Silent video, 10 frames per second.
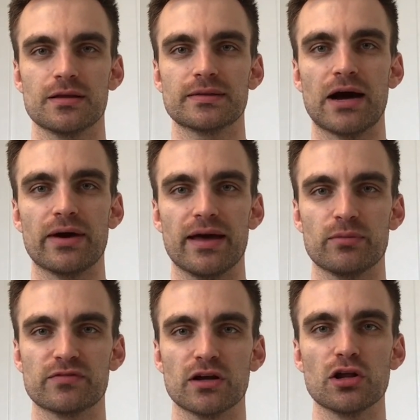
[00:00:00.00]
Now,
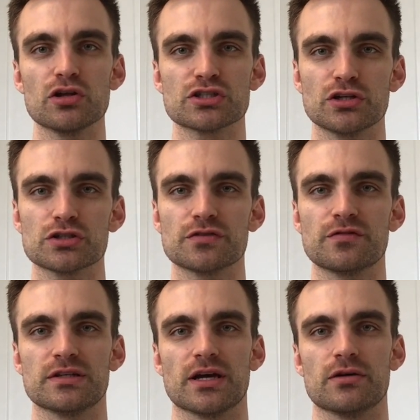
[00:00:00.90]
we've done lots and lots of
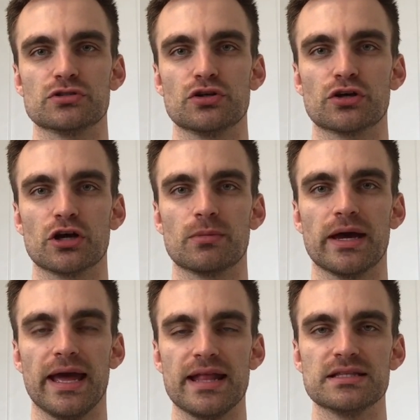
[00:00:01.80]
videos looking at my
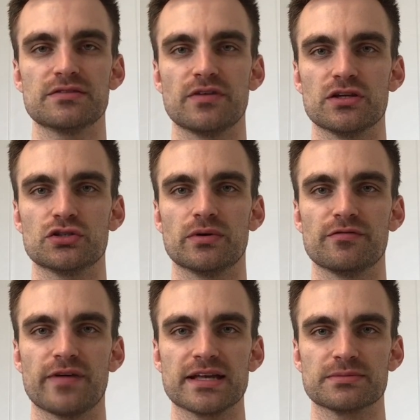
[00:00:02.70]
individual
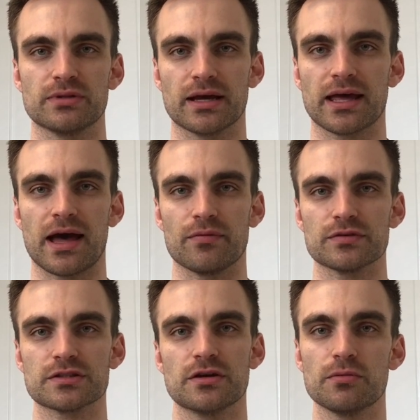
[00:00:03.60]
investment
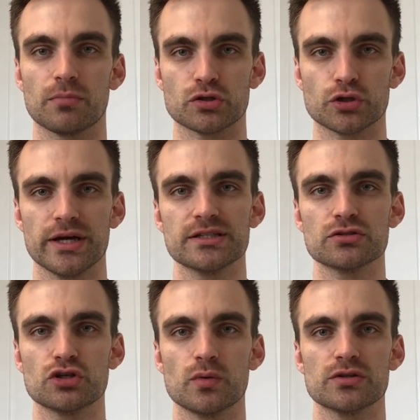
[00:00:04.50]
accounts, my Trading
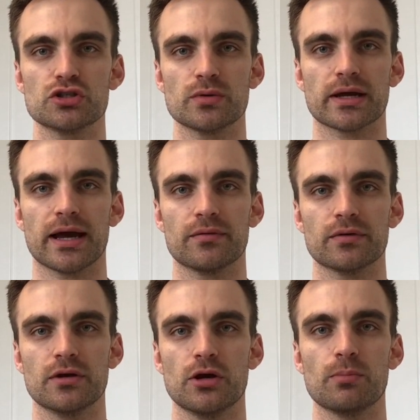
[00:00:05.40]
212 account,
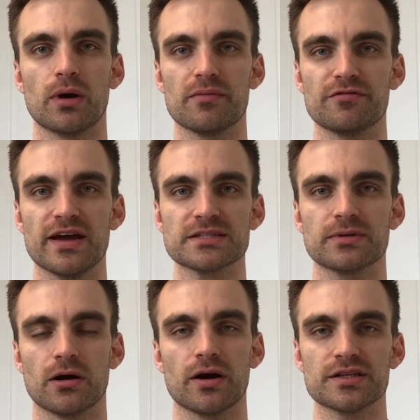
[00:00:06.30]
my
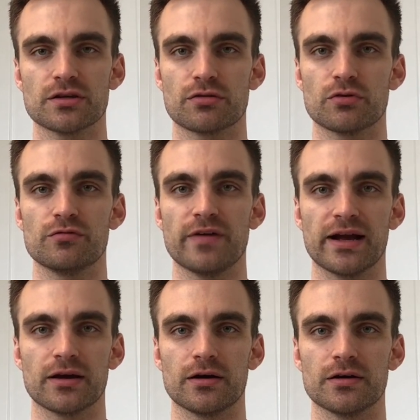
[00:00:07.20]
investment ISA through
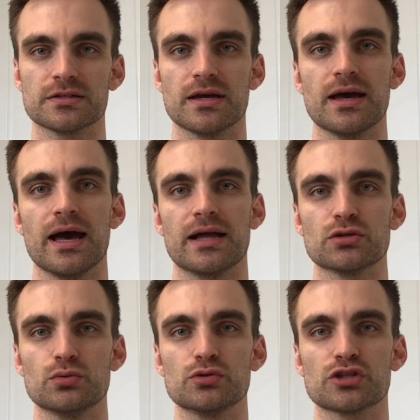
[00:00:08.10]
Vanguard and
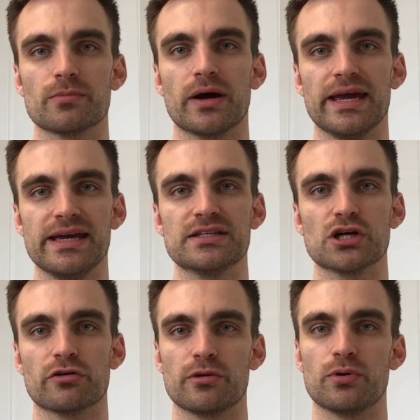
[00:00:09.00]
also my
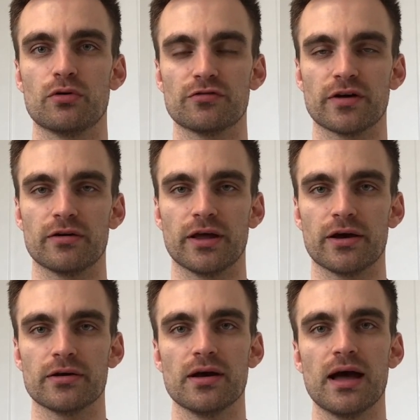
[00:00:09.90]
eToro
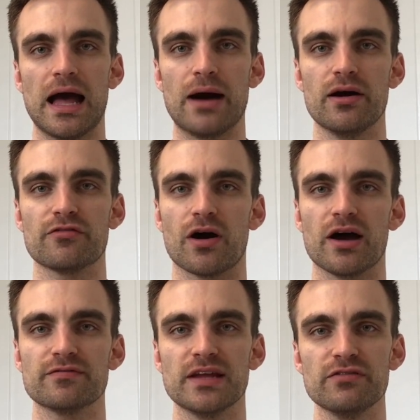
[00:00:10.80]
portfolio. However,
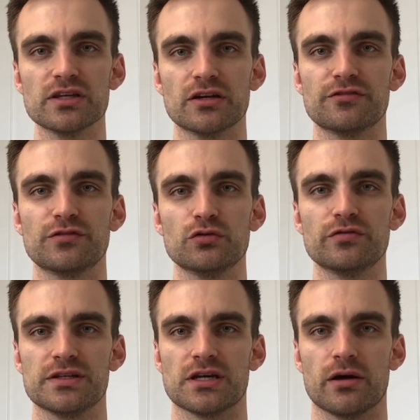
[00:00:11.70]
I've never done a full
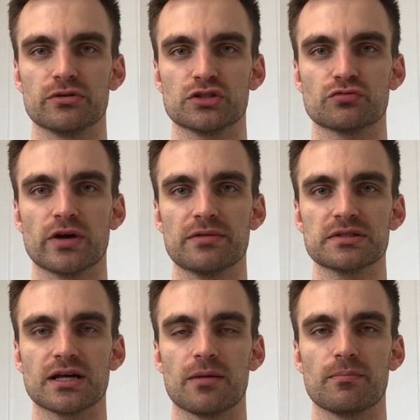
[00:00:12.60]
video which has
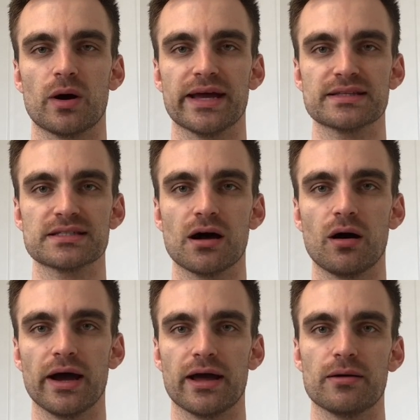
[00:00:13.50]
rounded up my
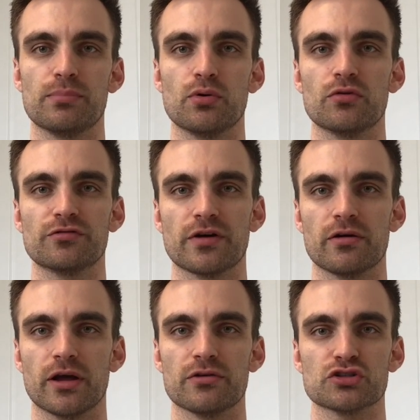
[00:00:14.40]
entire
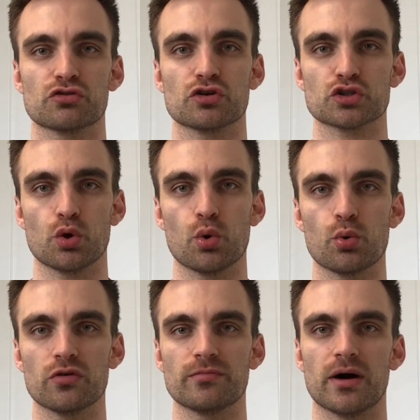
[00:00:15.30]
portfolios across
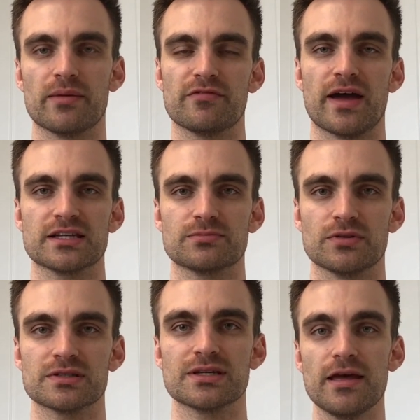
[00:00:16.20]
all of my
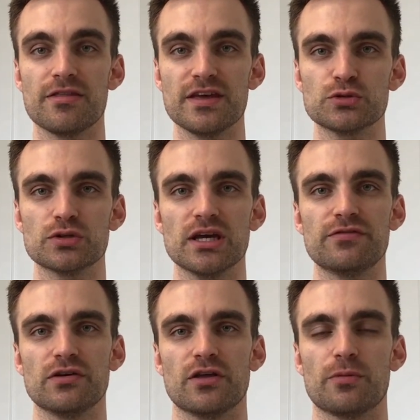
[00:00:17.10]
investments. This would give
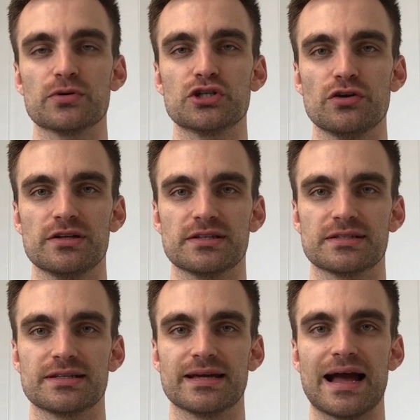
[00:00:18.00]
you the opportunity to
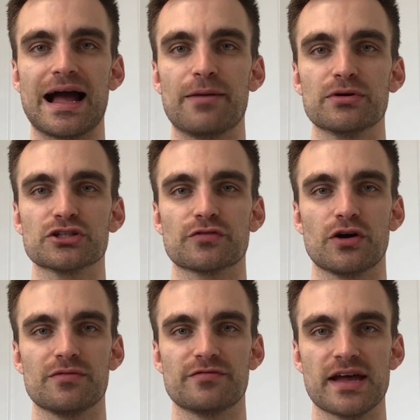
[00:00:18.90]
see how much I've
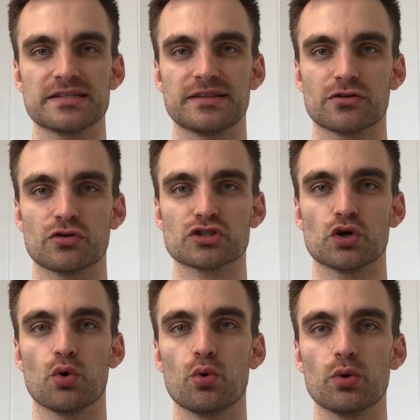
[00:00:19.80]
got invested across
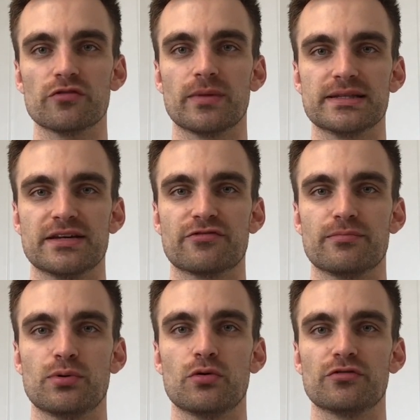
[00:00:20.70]
all of my
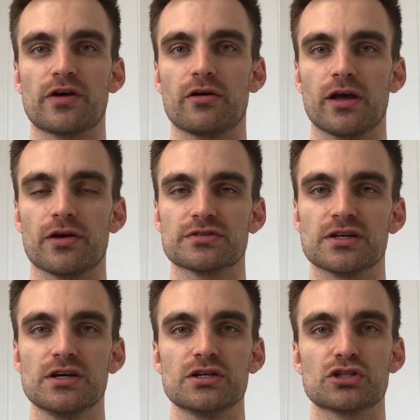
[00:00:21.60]
different portfolios,
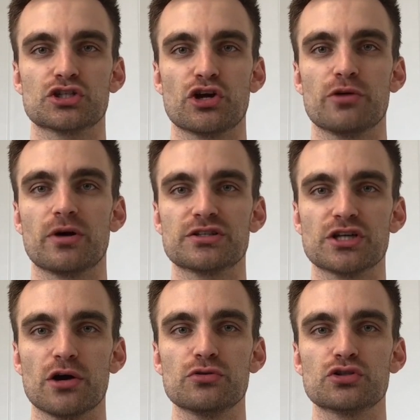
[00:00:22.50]
to show you my
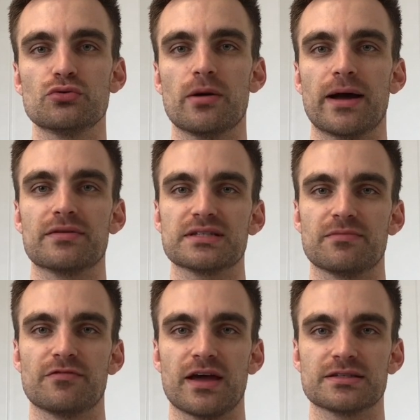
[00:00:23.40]
total amount
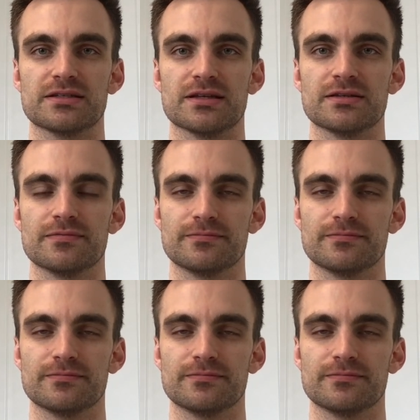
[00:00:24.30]
invested.